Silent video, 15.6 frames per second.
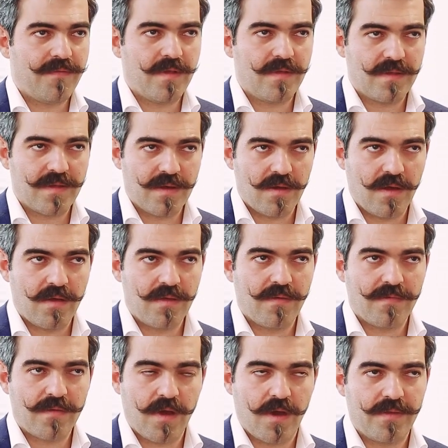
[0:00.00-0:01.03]
There's a lot
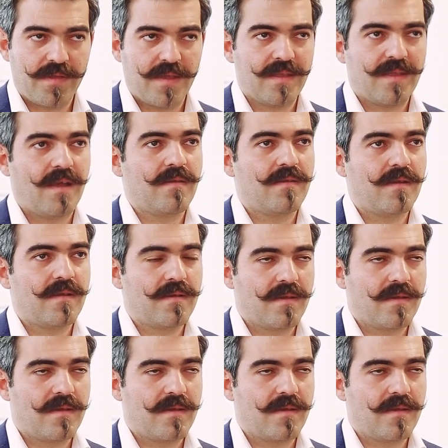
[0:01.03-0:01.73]
of content out there.